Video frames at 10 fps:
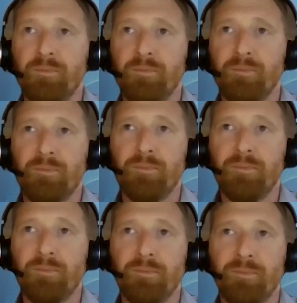
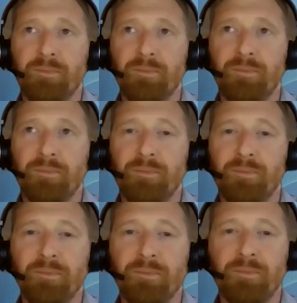
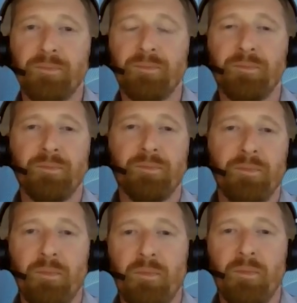
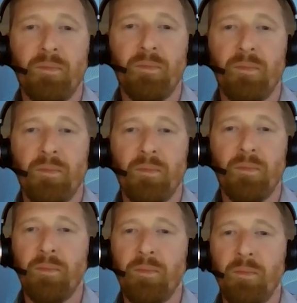
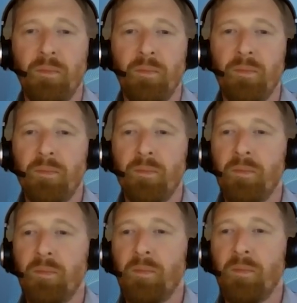
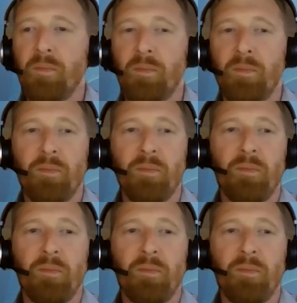This person isn't speaking.